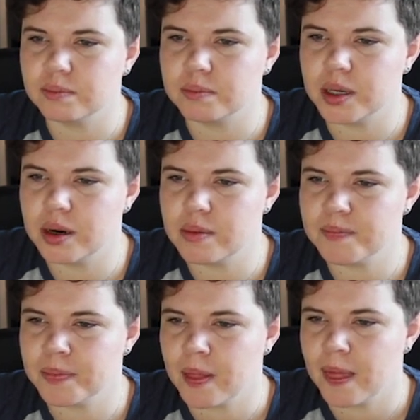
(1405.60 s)
boom.
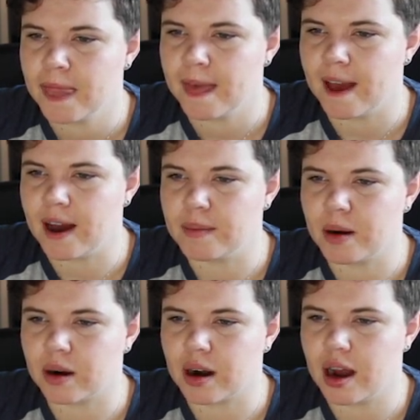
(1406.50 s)

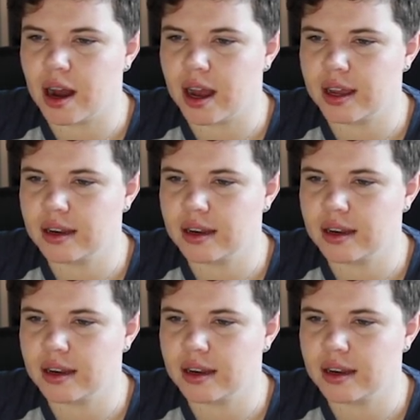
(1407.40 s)
Our hide,